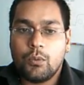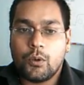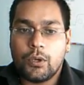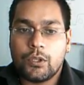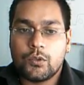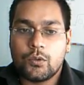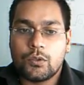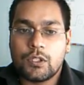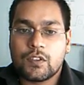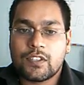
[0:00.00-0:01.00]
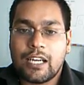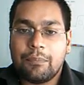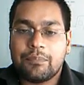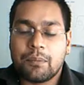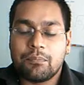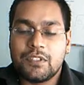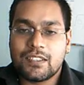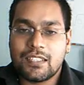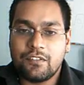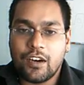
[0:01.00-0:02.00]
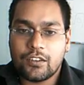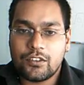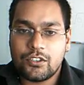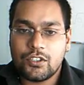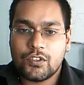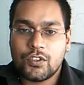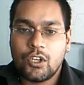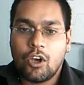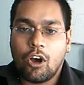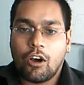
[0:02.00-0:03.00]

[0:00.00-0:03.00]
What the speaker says: We're going to describe some disadvantages